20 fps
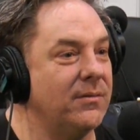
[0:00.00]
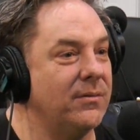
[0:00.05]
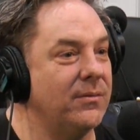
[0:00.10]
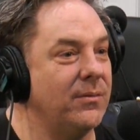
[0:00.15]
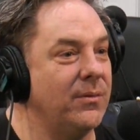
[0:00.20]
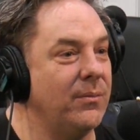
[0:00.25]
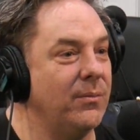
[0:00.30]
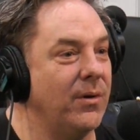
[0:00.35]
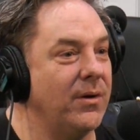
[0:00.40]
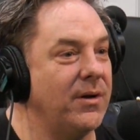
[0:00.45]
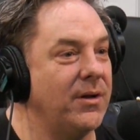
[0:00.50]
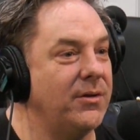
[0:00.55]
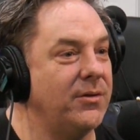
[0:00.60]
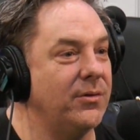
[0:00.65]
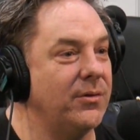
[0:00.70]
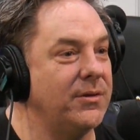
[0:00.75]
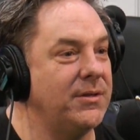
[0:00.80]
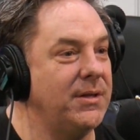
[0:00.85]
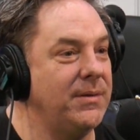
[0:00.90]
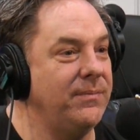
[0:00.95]
we wanted to do
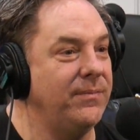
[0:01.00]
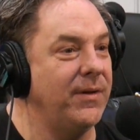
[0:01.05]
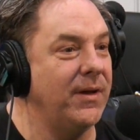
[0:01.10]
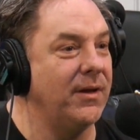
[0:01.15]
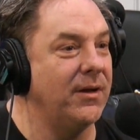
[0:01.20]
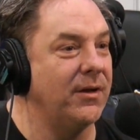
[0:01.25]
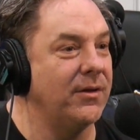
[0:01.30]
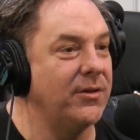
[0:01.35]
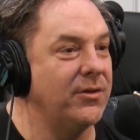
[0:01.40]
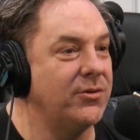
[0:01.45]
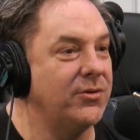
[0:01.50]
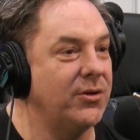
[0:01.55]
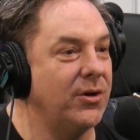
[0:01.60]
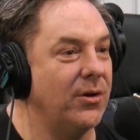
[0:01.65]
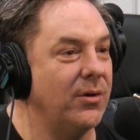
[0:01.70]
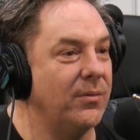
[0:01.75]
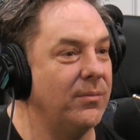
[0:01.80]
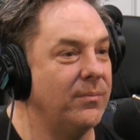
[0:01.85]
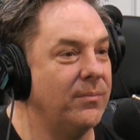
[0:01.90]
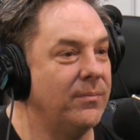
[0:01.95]
a deep fake on the
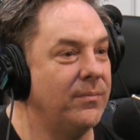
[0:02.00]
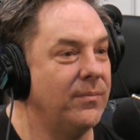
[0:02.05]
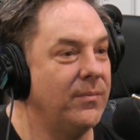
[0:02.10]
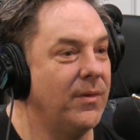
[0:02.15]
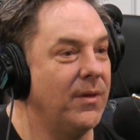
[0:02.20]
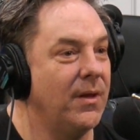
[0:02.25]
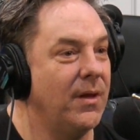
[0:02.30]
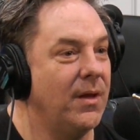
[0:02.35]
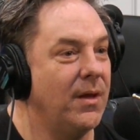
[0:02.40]
show, uh-huh.